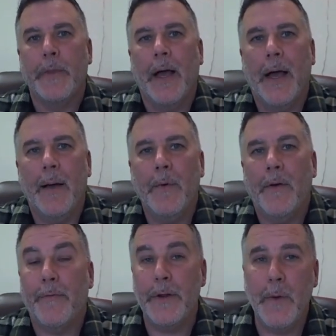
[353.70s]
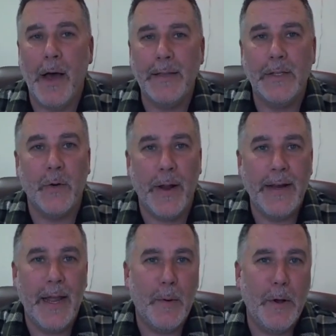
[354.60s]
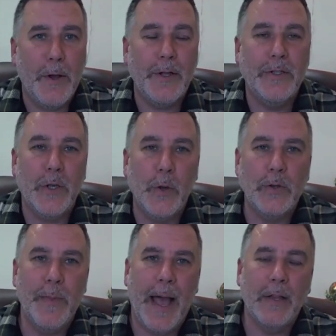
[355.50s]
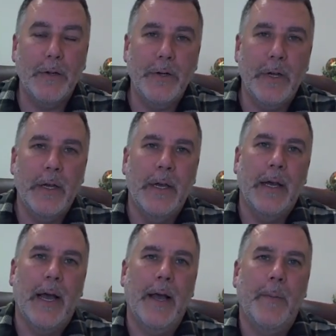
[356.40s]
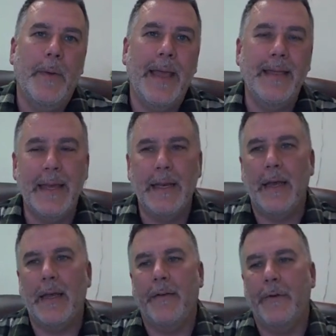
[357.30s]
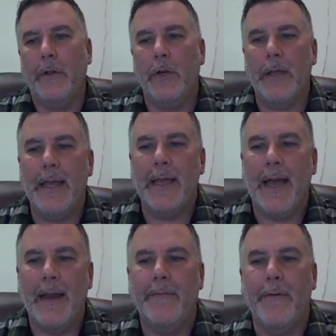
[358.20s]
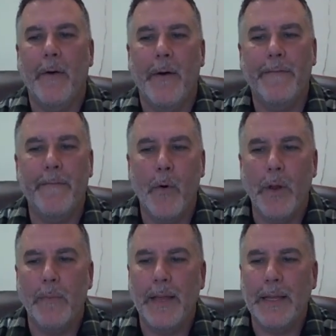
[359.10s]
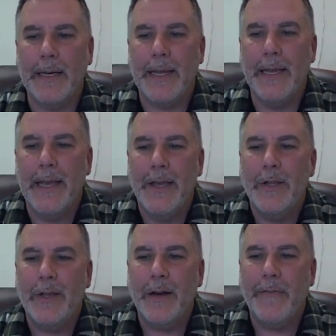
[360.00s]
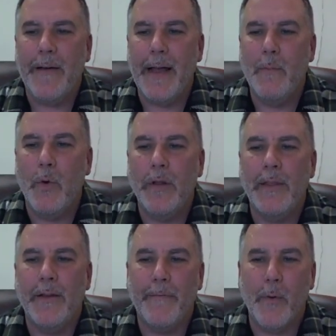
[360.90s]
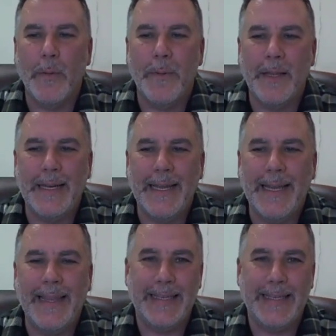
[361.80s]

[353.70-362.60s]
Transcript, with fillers: Um, Fremont's a great neighborhood. So's Ballard. Um, and then if you're looking kind of affordability, you're going to find more of the affordability in